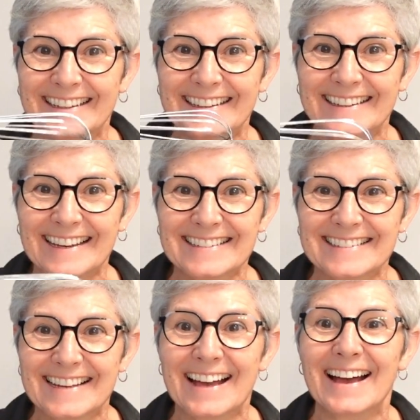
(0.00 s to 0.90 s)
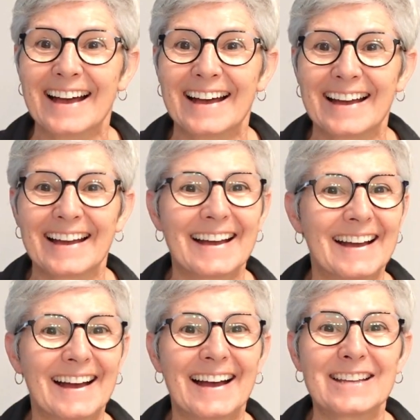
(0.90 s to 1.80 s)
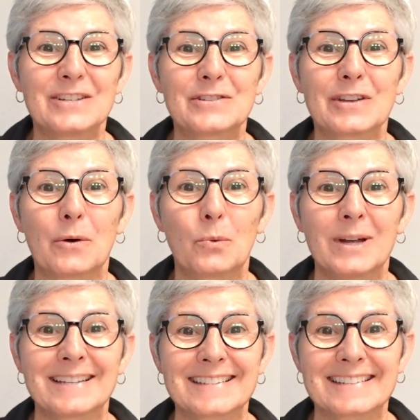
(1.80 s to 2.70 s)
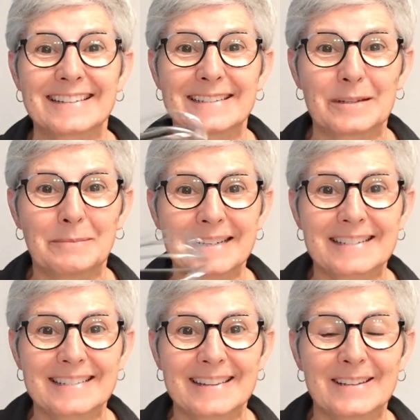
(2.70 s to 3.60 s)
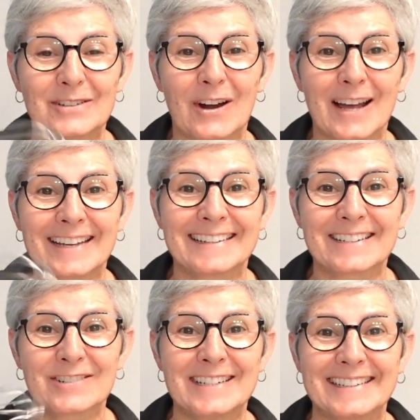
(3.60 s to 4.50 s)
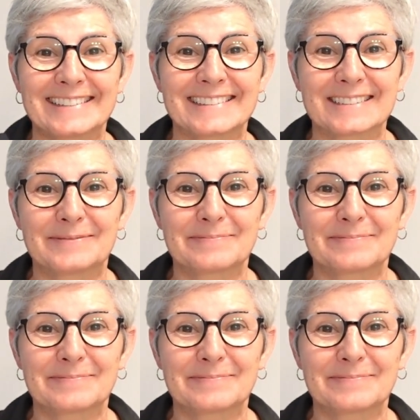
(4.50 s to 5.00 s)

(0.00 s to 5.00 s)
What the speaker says: Yes, I use a whisk to mix the dry ingredients.